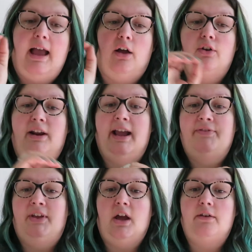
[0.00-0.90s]
I already
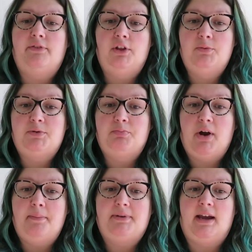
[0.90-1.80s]
have the envelopes
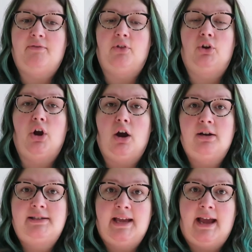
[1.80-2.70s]
prepped. I have all the
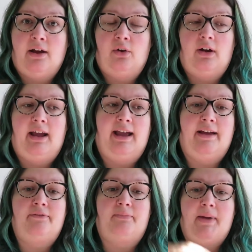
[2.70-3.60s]
cards out. I
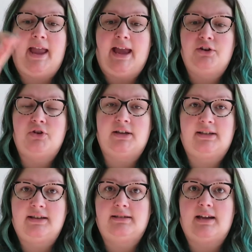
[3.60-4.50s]
have my
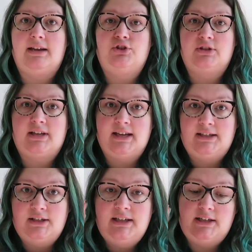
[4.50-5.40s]
addresses. I just
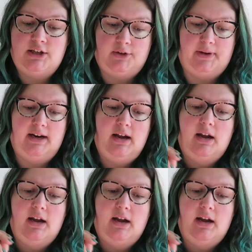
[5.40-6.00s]
need to do it.